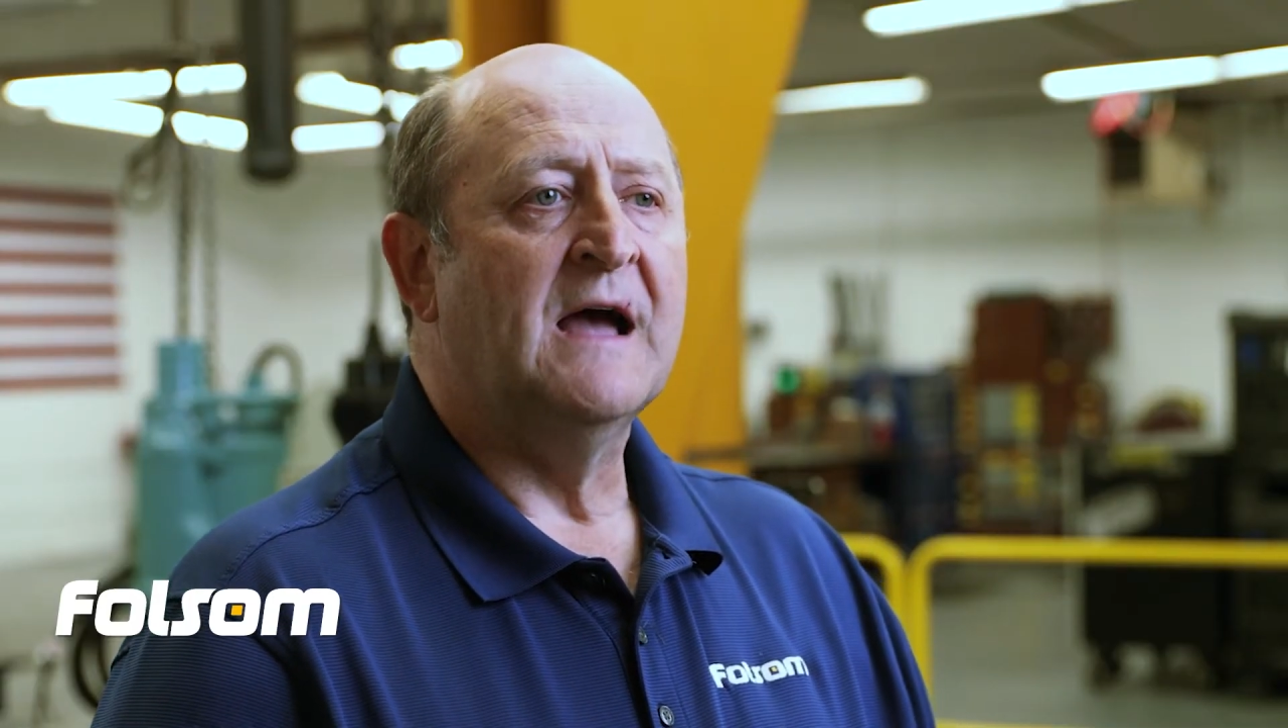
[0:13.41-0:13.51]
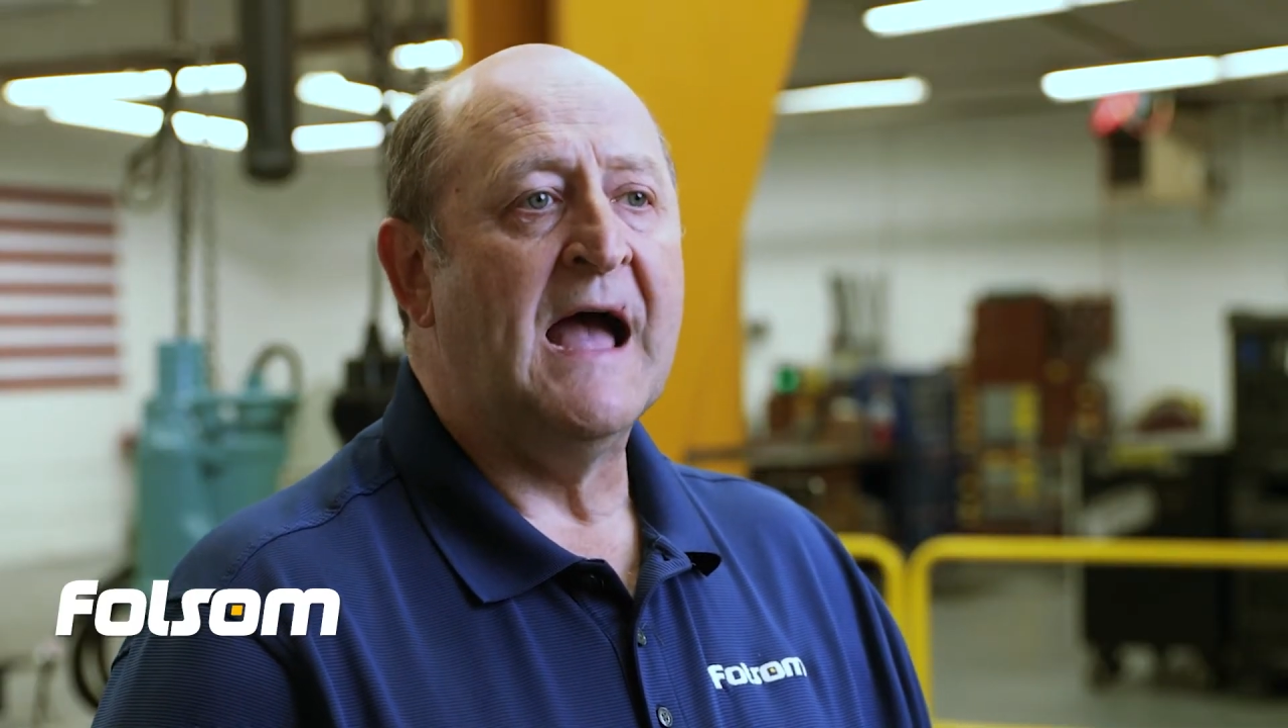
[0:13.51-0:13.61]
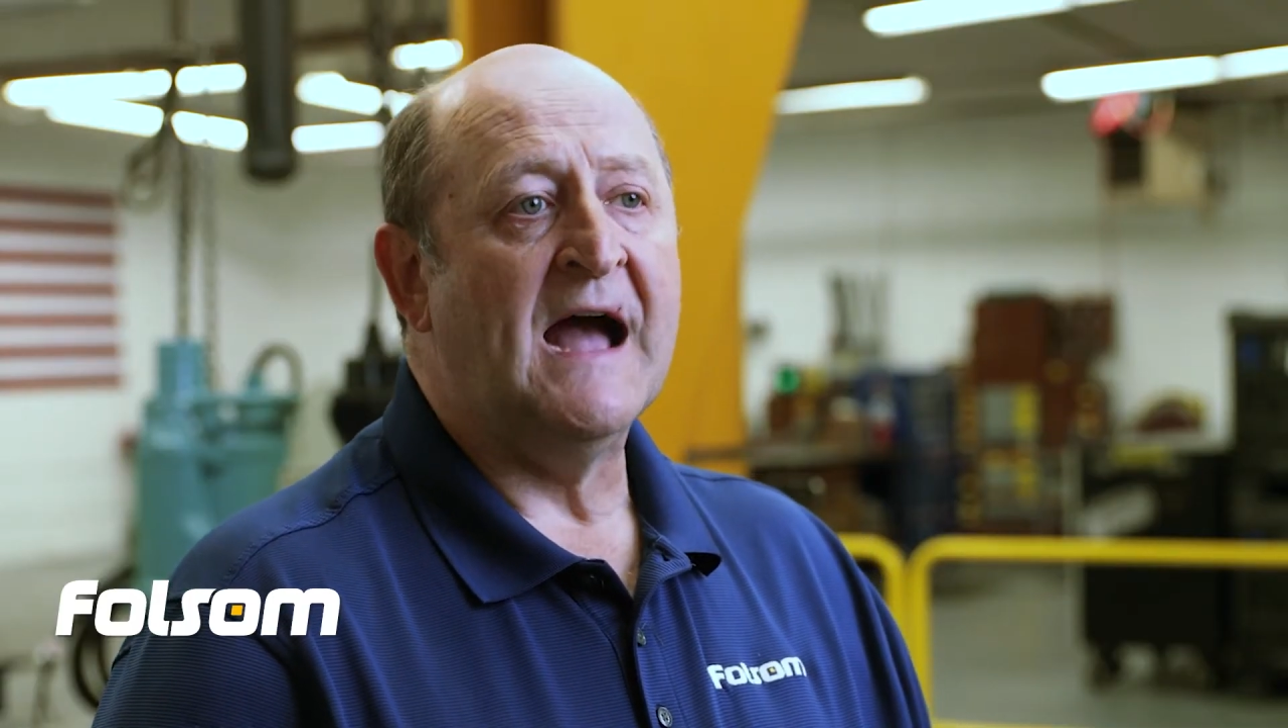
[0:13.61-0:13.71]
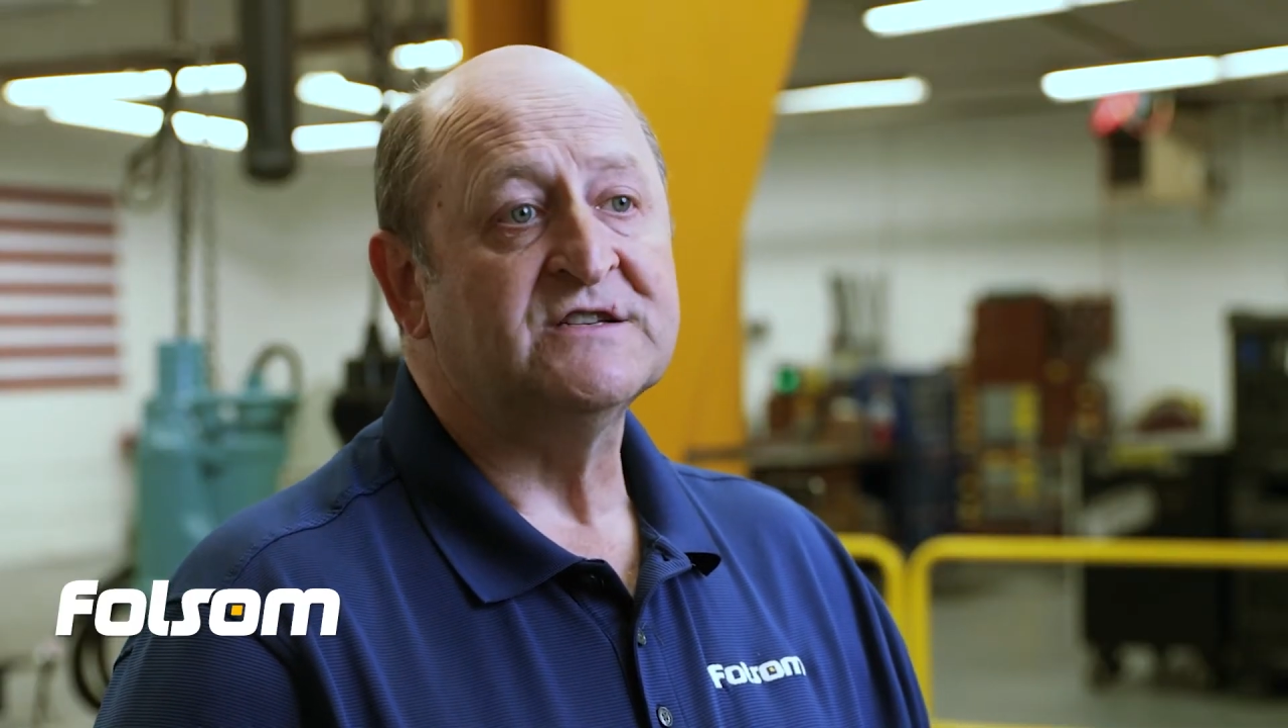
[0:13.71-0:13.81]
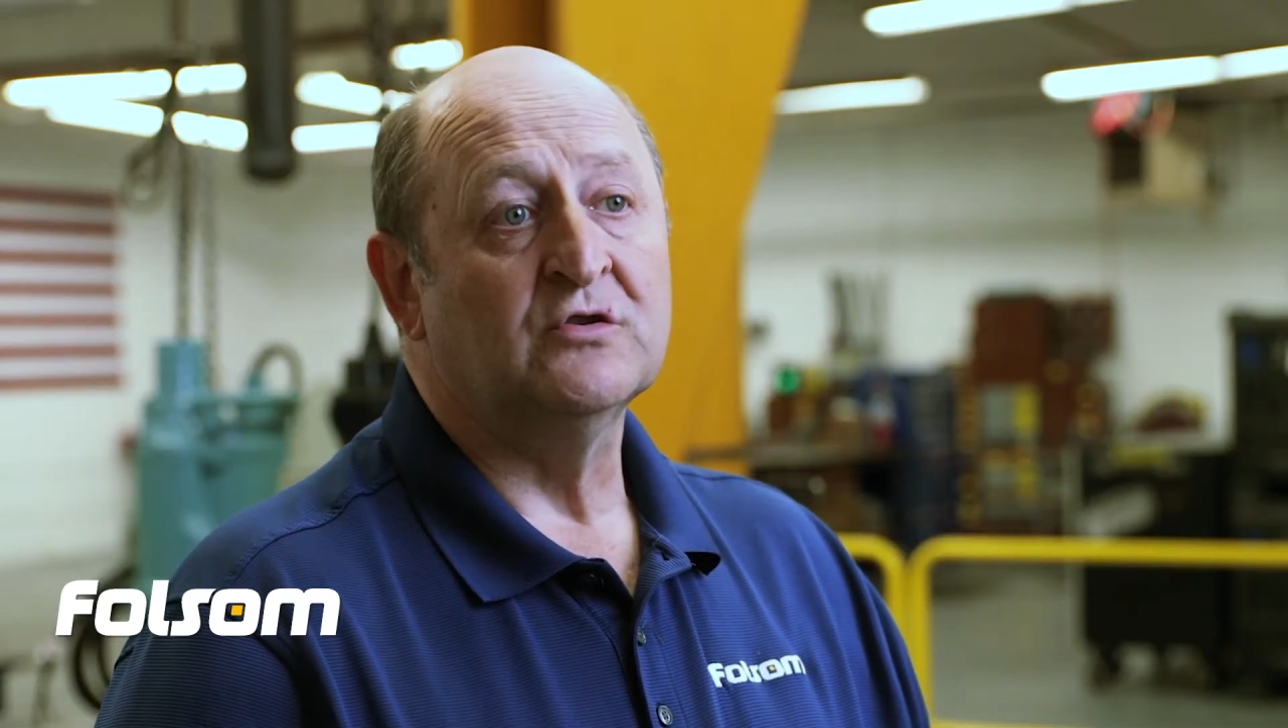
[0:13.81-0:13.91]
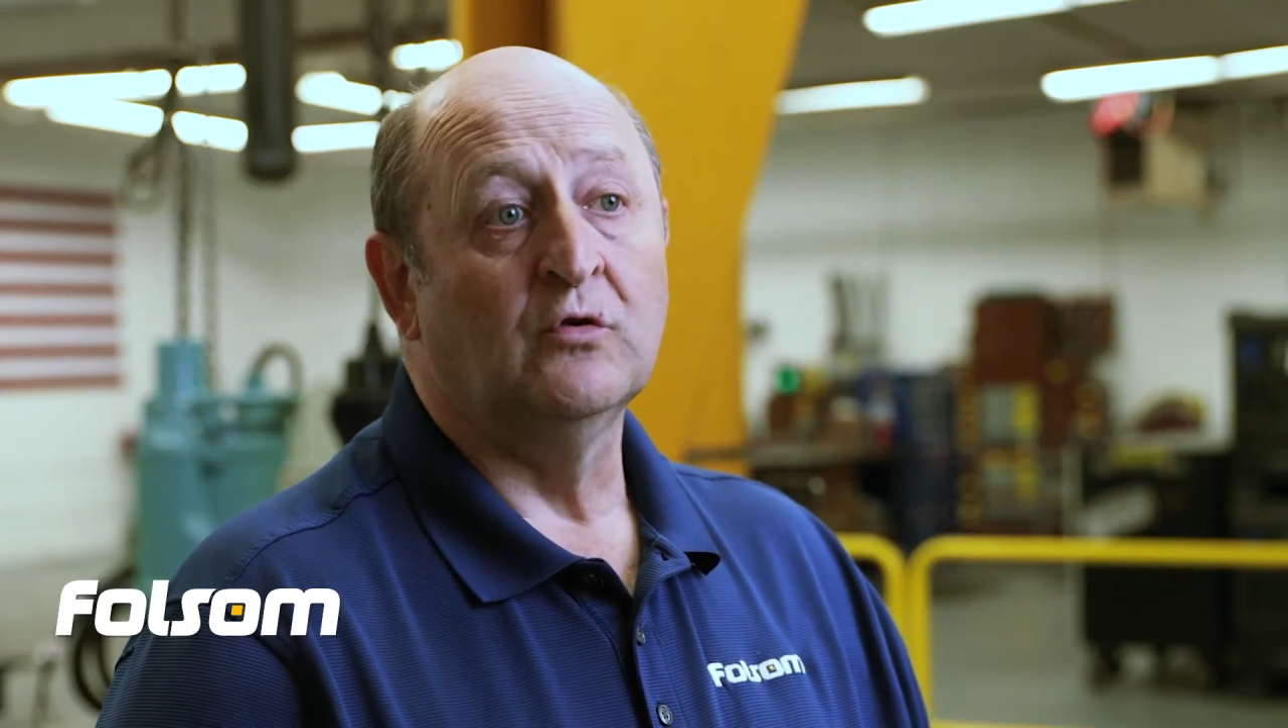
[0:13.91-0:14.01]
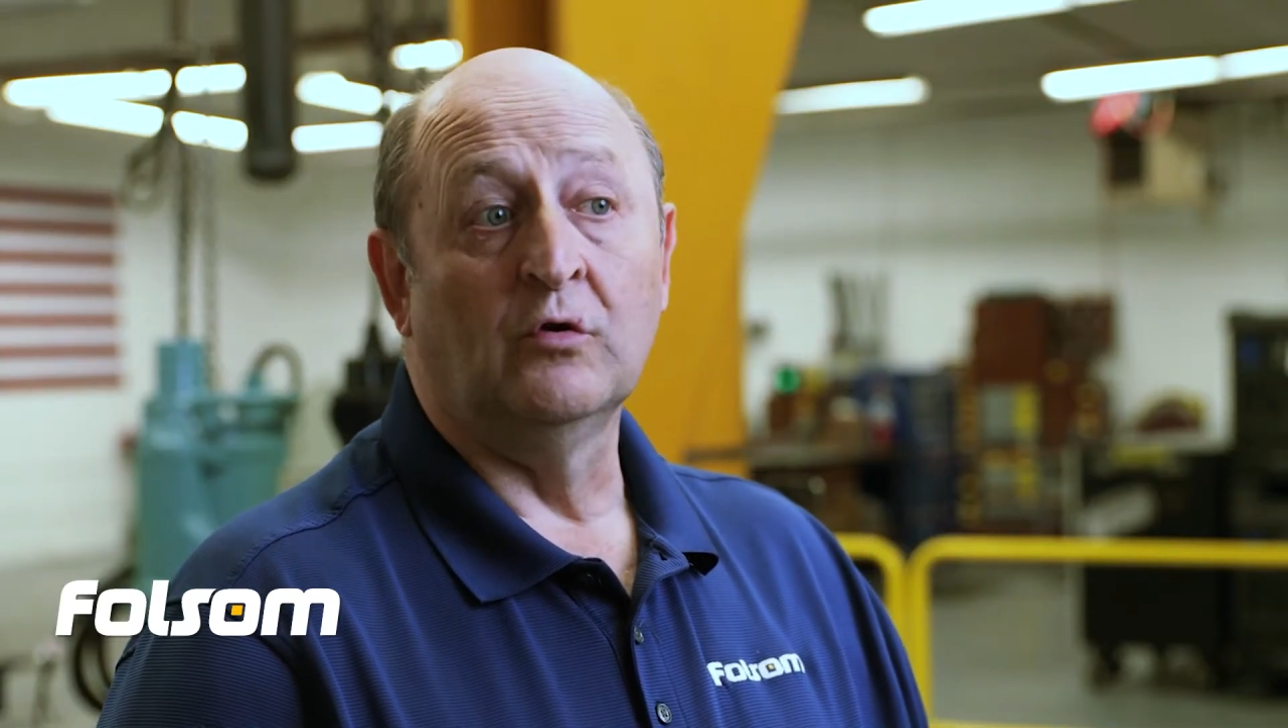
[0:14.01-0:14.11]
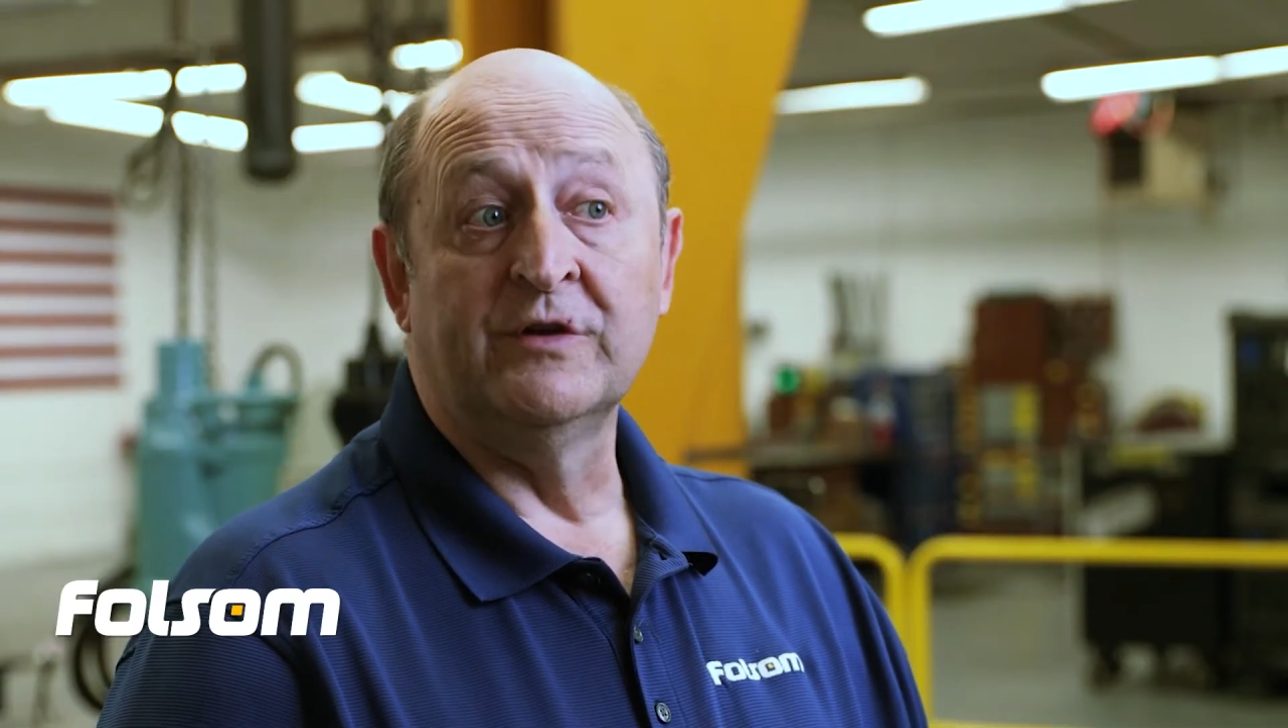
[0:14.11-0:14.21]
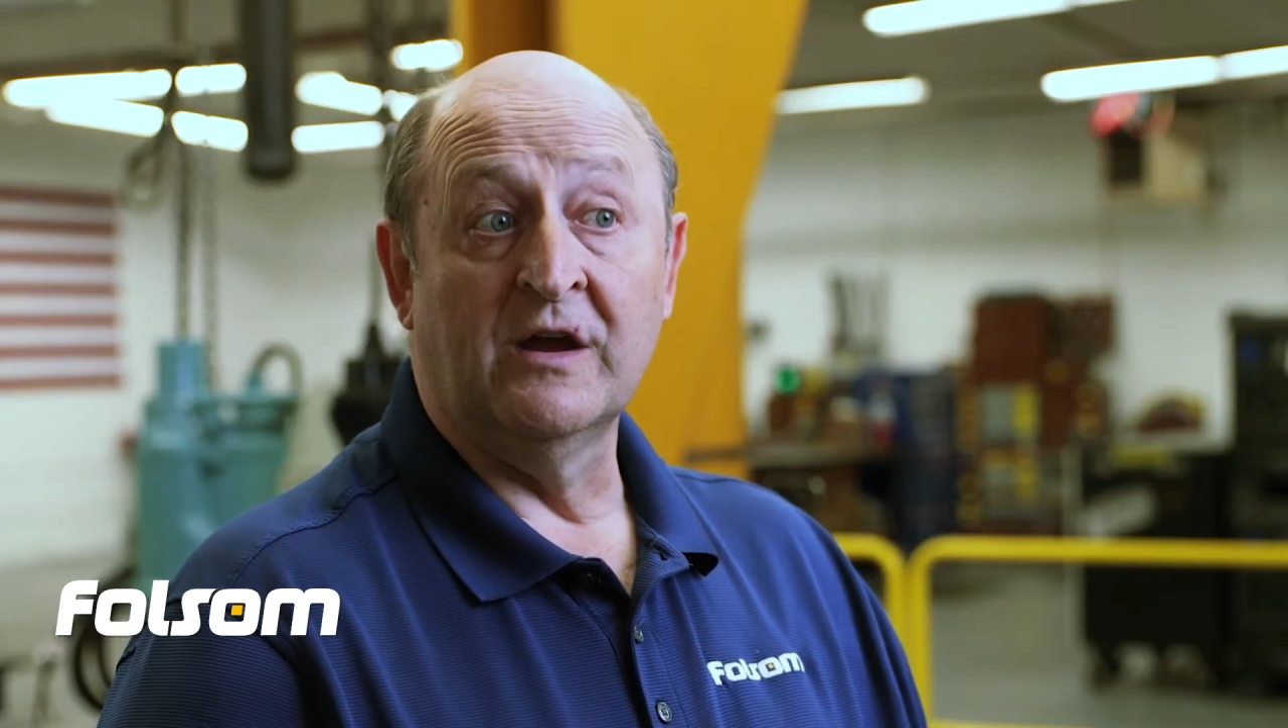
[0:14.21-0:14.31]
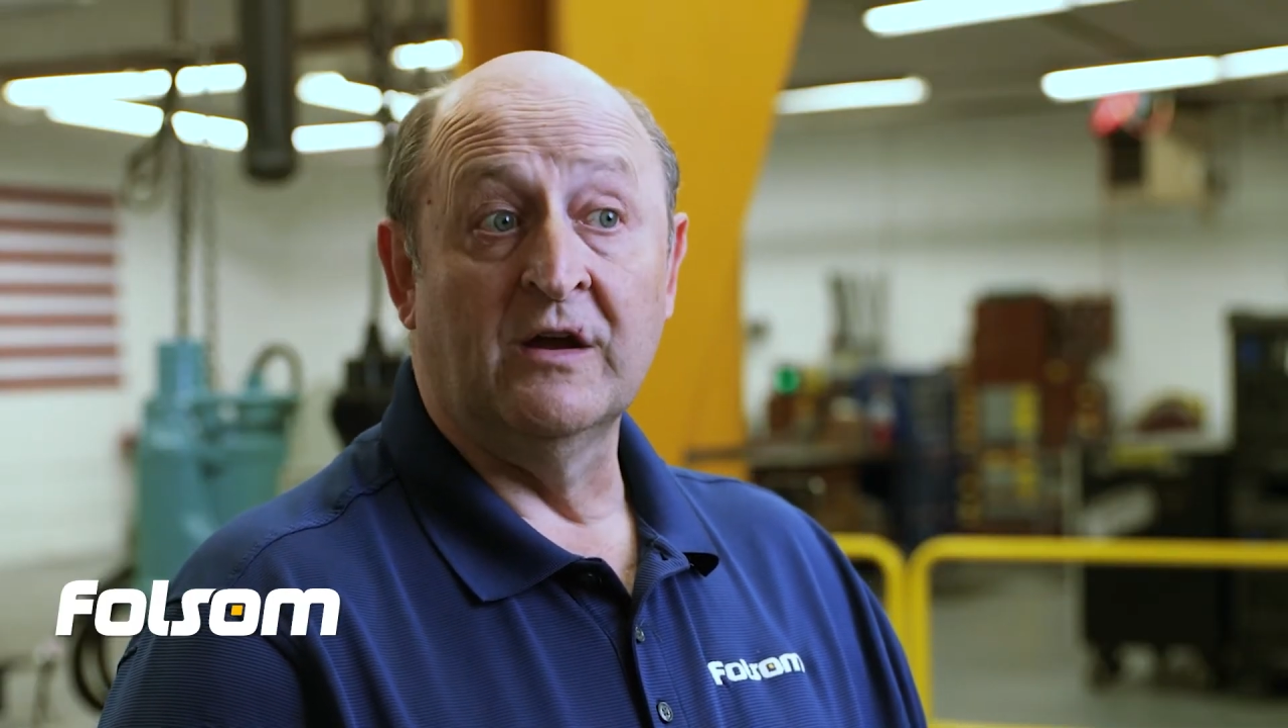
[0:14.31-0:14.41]
at
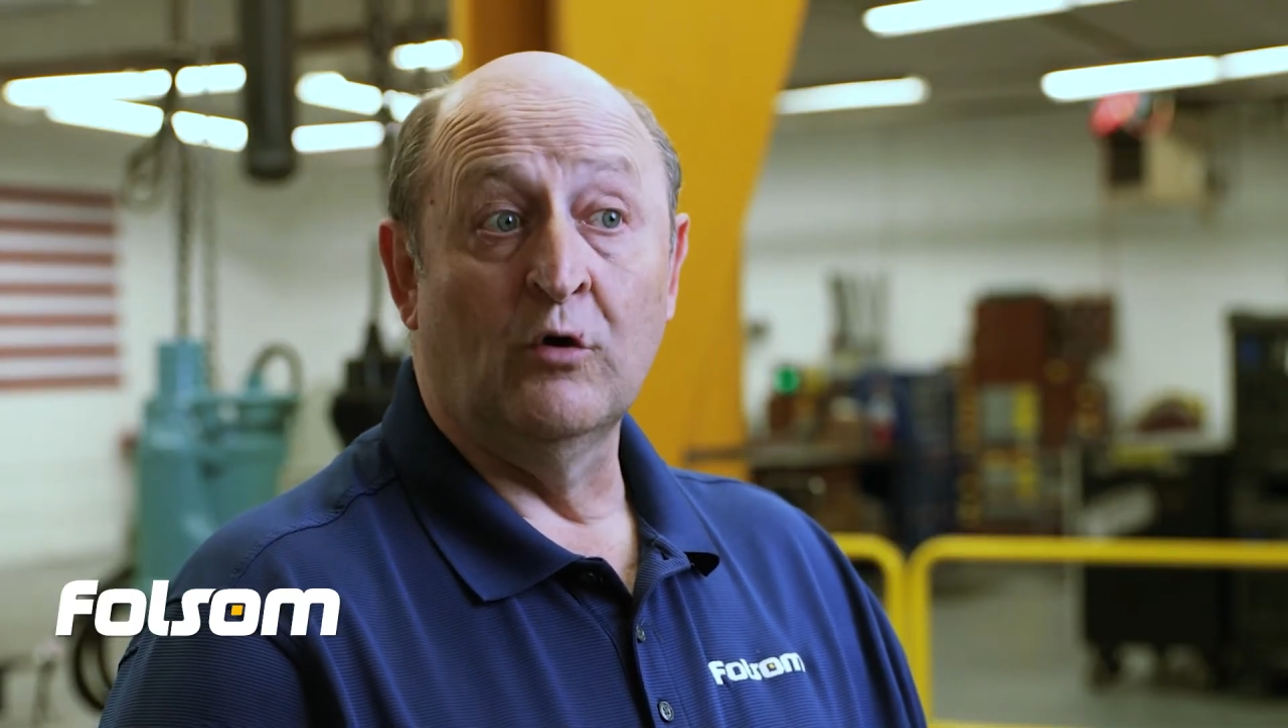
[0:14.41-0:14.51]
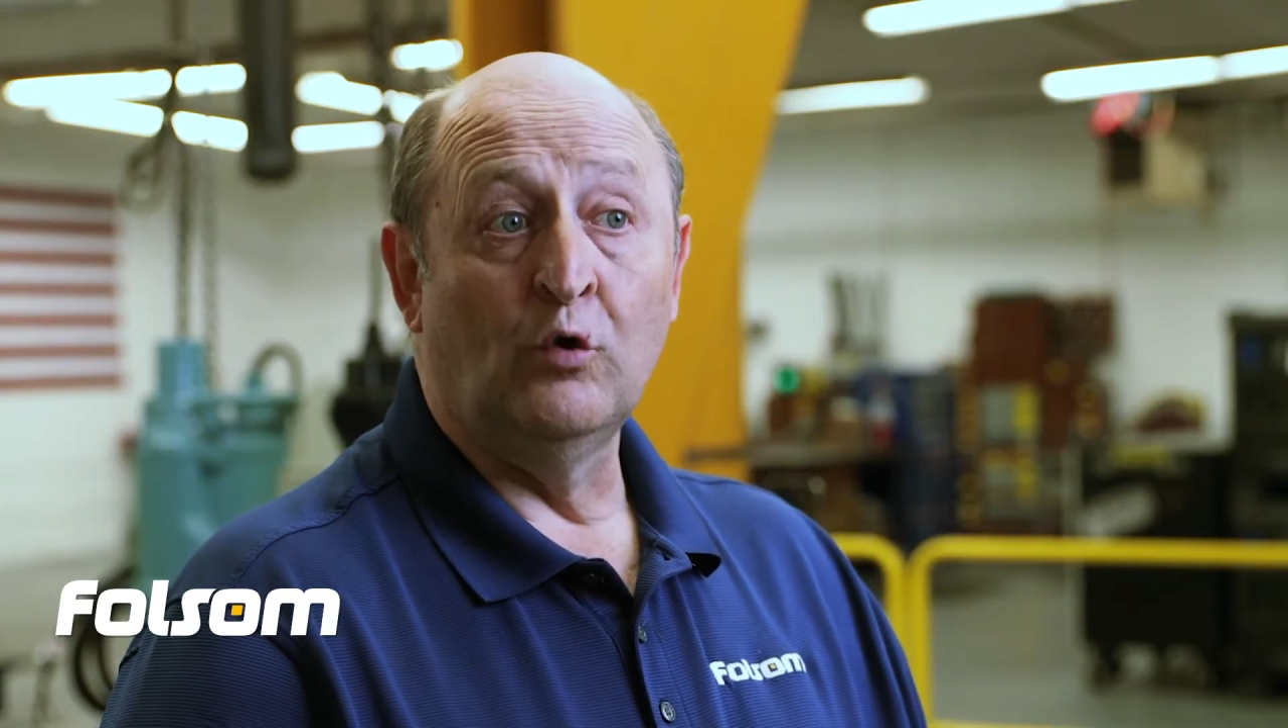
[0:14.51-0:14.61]
or near